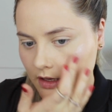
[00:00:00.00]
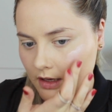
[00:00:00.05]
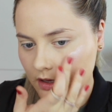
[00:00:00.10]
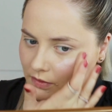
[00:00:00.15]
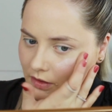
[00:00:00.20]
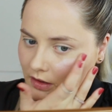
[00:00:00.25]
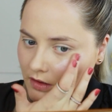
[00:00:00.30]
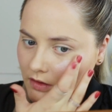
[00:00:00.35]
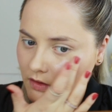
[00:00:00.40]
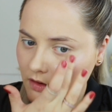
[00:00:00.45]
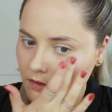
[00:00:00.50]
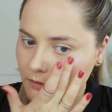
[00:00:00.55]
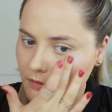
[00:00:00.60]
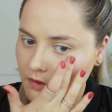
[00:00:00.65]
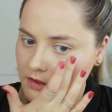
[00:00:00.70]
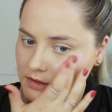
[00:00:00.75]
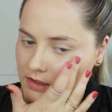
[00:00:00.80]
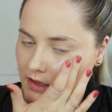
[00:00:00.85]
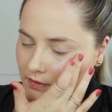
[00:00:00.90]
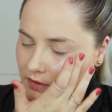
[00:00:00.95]
It's really annoying
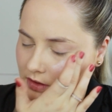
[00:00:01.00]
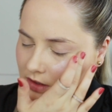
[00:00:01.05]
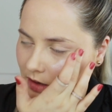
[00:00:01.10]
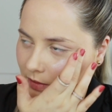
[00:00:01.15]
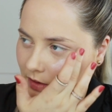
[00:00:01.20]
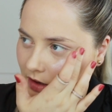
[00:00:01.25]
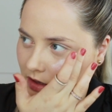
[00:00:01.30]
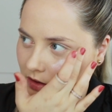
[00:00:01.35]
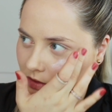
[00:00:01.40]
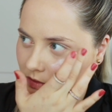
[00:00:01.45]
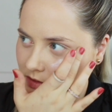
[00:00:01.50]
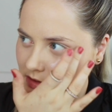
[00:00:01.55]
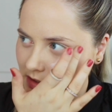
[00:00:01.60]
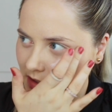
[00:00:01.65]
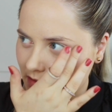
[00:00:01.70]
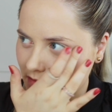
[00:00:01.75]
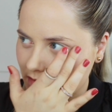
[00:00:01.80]
because every time I use a